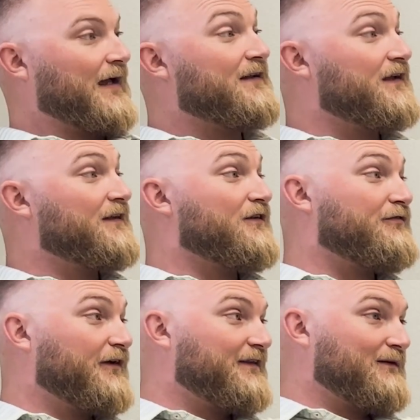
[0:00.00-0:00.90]
And the
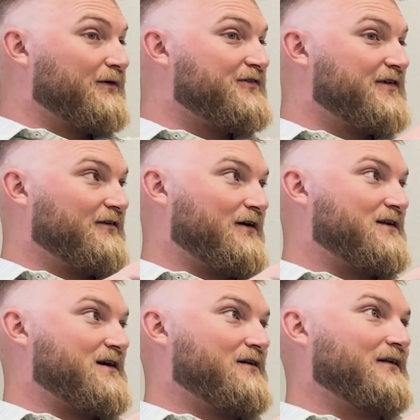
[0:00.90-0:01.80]
flooding that we're seeing
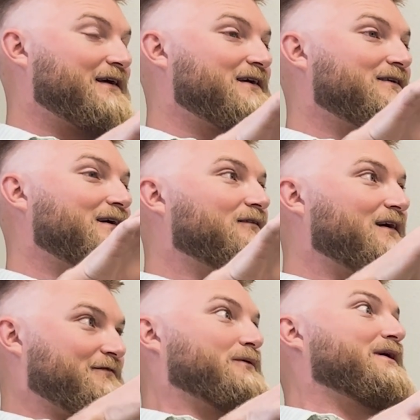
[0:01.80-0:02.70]
right now, like
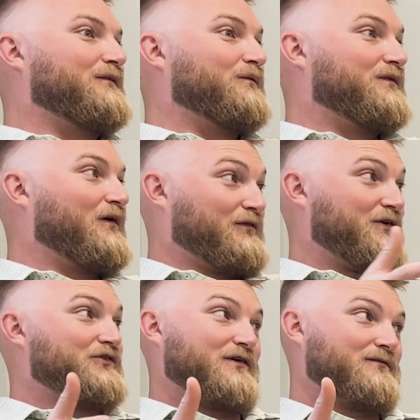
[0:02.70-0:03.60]
everywhere,
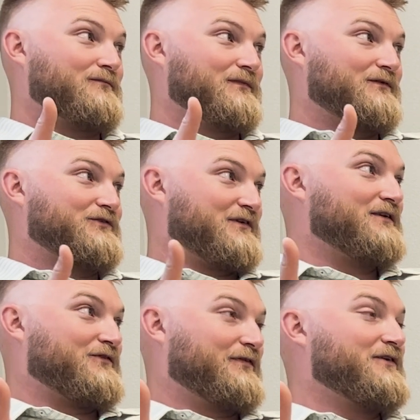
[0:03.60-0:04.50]
these are
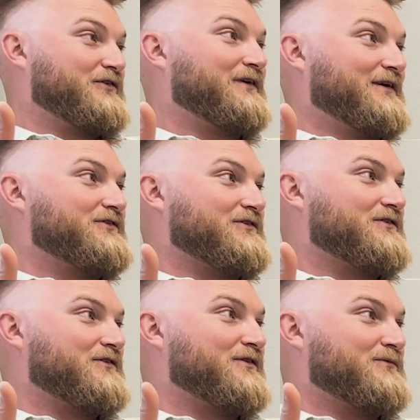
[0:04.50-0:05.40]
in flood zone
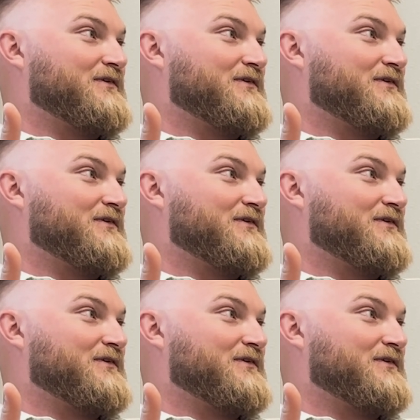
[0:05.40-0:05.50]
X's in some